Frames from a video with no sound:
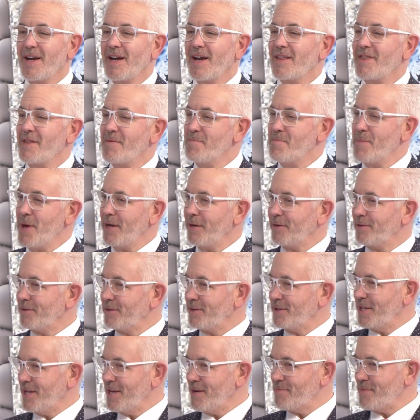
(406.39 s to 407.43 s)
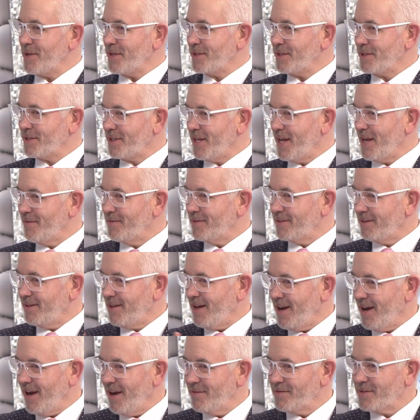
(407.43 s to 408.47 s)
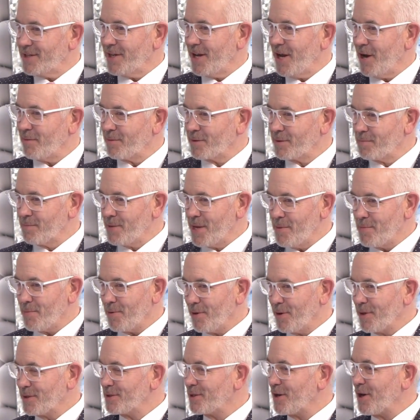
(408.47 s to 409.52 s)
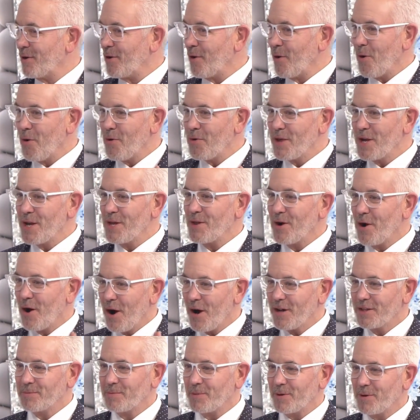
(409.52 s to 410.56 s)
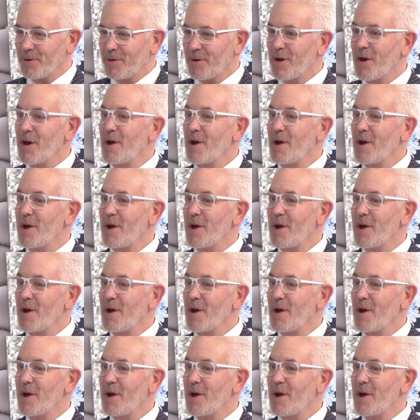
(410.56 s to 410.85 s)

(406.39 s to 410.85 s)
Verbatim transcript: The medical team that saves lives and helps people is not only in the hospital,